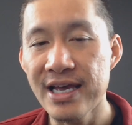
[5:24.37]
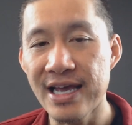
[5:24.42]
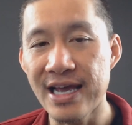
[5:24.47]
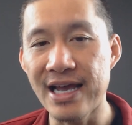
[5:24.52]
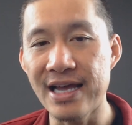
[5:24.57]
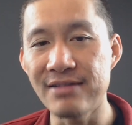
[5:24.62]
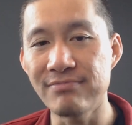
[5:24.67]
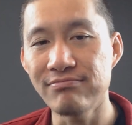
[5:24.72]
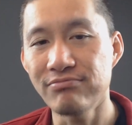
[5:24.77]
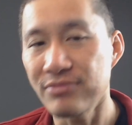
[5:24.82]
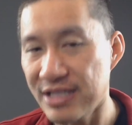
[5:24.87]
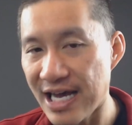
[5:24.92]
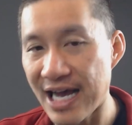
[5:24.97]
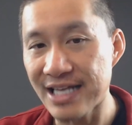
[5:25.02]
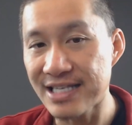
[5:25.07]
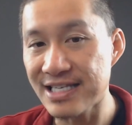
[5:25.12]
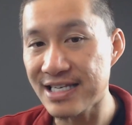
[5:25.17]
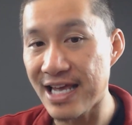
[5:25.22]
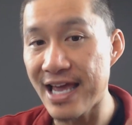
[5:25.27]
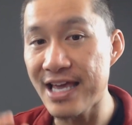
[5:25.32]
And
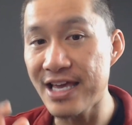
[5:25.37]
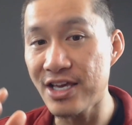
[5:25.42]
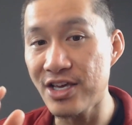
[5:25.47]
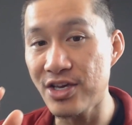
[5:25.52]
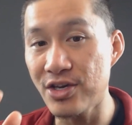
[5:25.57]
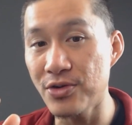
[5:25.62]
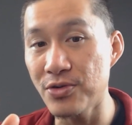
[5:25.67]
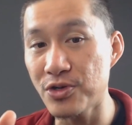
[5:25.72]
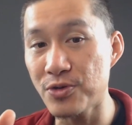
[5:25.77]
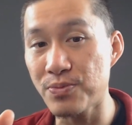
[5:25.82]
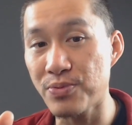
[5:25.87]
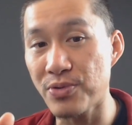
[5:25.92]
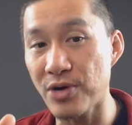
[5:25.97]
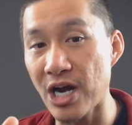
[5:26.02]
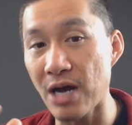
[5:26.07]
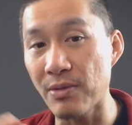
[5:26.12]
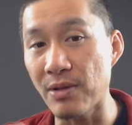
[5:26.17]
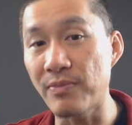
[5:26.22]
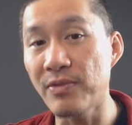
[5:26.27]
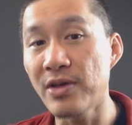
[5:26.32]
that's a huge
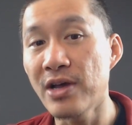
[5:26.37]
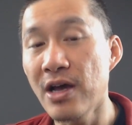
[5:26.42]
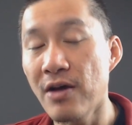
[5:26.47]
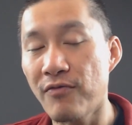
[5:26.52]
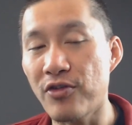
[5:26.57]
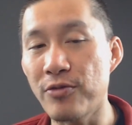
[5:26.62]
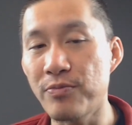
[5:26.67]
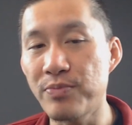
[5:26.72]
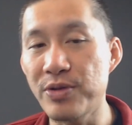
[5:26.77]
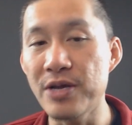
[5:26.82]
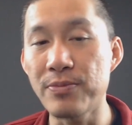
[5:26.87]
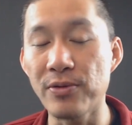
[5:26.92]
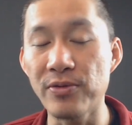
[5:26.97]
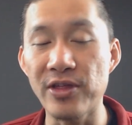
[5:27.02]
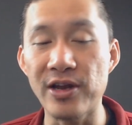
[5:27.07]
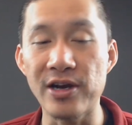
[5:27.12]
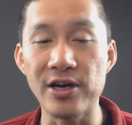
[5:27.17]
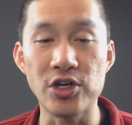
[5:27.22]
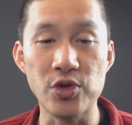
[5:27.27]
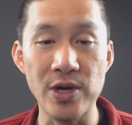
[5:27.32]
problem for people
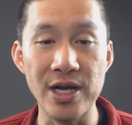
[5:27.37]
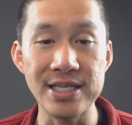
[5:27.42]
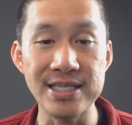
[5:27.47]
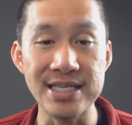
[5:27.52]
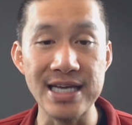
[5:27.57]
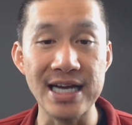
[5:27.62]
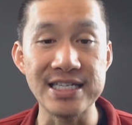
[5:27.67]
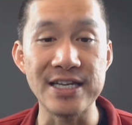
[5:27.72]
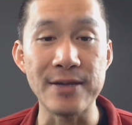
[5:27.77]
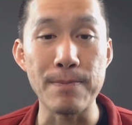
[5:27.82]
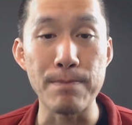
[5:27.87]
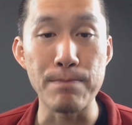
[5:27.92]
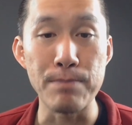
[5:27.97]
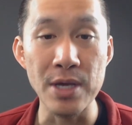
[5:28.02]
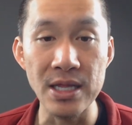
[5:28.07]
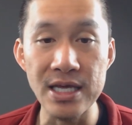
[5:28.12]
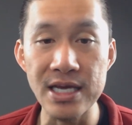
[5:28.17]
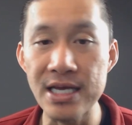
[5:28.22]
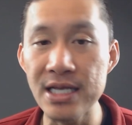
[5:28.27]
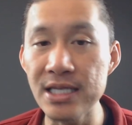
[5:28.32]
that are transacting
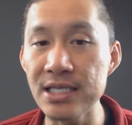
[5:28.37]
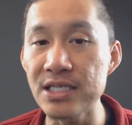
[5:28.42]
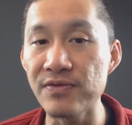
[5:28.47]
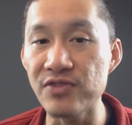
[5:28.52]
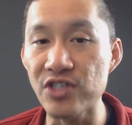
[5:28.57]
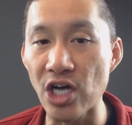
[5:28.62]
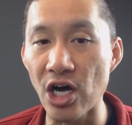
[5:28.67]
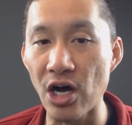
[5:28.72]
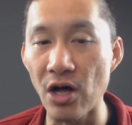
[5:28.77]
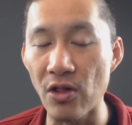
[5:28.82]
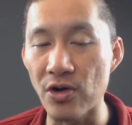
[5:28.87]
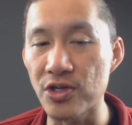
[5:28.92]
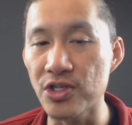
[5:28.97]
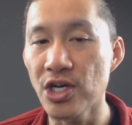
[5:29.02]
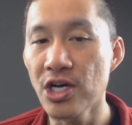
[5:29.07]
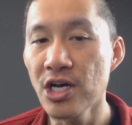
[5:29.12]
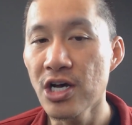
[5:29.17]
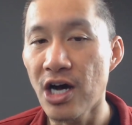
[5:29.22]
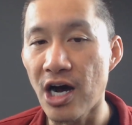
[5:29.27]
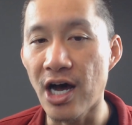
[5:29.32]
millions of dollars
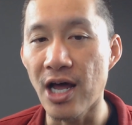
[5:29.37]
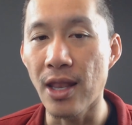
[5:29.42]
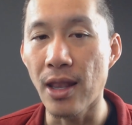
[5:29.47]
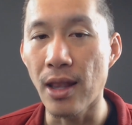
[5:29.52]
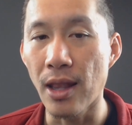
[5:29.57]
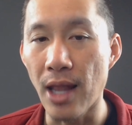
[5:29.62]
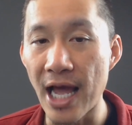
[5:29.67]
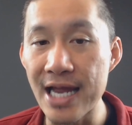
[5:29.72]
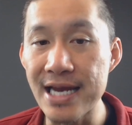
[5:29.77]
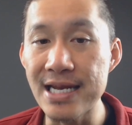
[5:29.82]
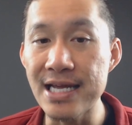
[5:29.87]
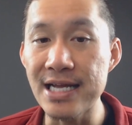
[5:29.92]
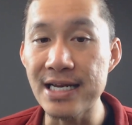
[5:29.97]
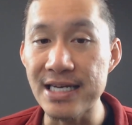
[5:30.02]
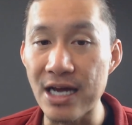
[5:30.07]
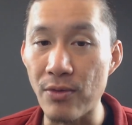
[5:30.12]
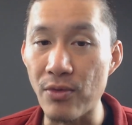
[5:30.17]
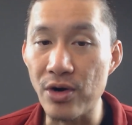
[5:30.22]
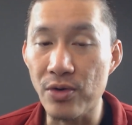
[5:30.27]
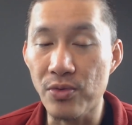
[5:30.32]
on Lightning
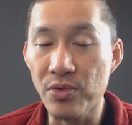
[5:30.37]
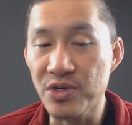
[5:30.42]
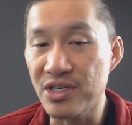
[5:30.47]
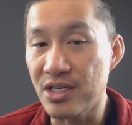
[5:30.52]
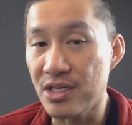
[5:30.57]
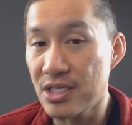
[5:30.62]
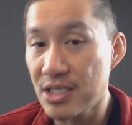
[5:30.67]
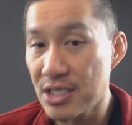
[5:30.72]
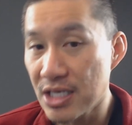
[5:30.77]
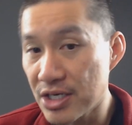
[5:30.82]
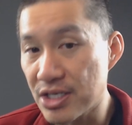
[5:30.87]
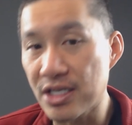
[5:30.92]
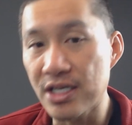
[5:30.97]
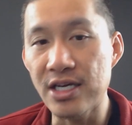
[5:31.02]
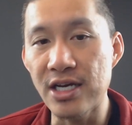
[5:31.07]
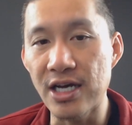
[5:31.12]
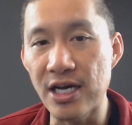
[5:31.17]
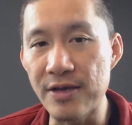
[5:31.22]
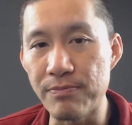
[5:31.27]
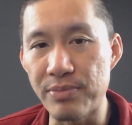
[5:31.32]
Network, which is
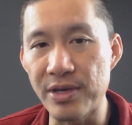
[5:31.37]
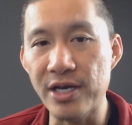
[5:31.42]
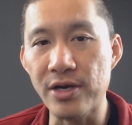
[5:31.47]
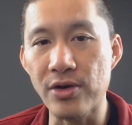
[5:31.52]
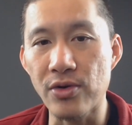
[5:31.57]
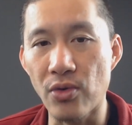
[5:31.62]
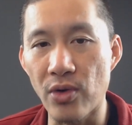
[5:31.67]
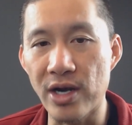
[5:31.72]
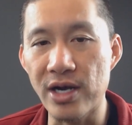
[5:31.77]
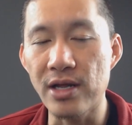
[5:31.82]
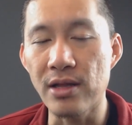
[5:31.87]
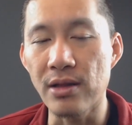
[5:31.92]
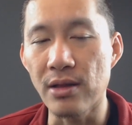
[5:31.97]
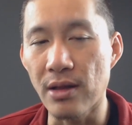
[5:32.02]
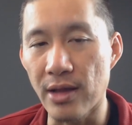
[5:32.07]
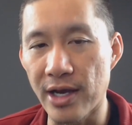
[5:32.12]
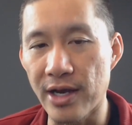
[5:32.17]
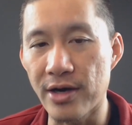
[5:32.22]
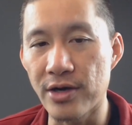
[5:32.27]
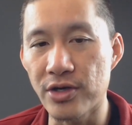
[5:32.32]
essentially a Bitcoin
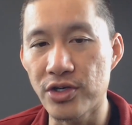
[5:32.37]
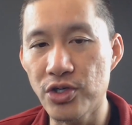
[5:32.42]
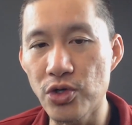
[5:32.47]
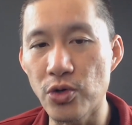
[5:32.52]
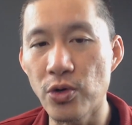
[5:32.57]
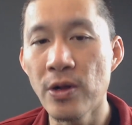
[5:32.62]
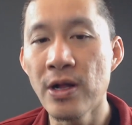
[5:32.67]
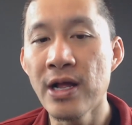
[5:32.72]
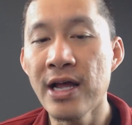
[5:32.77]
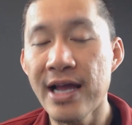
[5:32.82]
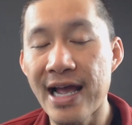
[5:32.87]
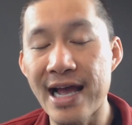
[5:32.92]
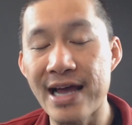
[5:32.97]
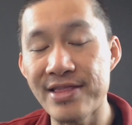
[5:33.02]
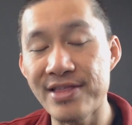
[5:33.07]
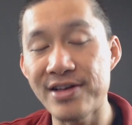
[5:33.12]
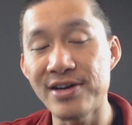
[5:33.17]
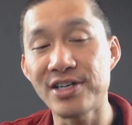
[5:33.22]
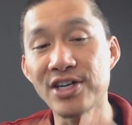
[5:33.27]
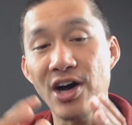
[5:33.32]
layer 2.
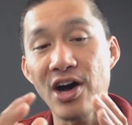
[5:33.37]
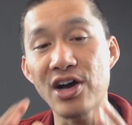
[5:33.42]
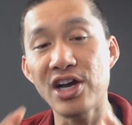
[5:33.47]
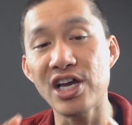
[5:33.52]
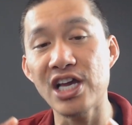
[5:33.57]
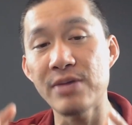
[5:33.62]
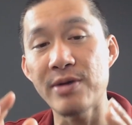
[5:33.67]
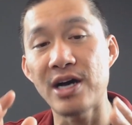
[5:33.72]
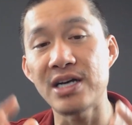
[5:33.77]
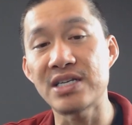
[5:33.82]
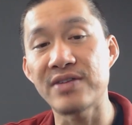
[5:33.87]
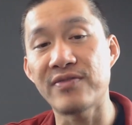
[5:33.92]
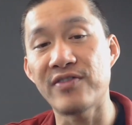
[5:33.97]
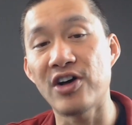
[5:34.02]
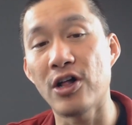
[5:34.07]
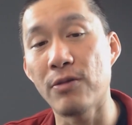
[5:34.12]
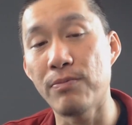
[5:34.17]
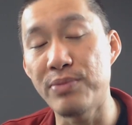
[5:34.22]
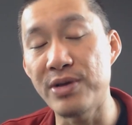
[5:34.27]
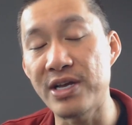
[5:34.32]
And they're talking about
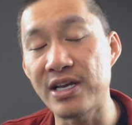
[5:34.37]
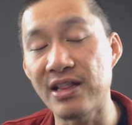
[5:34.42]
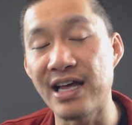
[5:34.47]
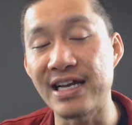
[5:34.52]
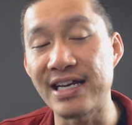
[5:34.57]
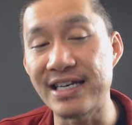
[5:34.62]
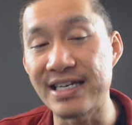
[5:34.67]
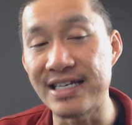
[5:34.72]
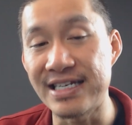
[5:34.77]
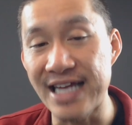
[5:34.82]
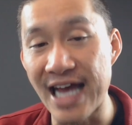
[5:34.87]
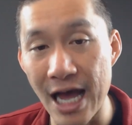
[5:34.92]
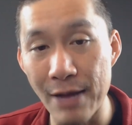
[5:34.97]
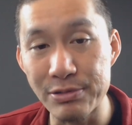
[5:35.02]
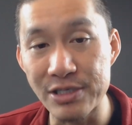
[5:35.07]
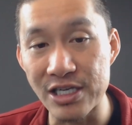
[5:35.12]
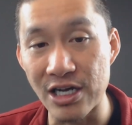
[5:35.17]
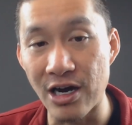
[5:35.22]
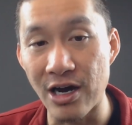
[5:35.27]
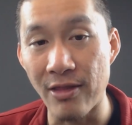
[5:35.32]
developing like
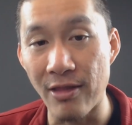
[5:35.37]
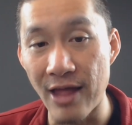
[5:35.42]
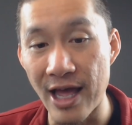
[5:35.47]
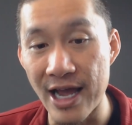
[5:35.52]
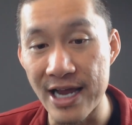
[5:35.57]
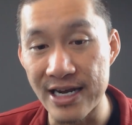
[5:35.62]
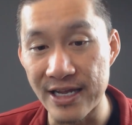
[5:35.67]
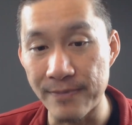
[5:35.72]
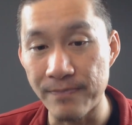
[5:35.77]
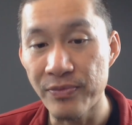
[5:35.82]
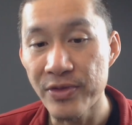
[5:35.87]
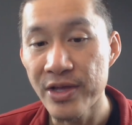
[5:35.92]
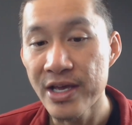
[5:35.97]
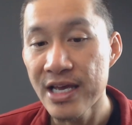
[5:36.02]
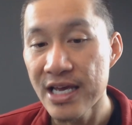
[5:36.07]
dApps on Lightning.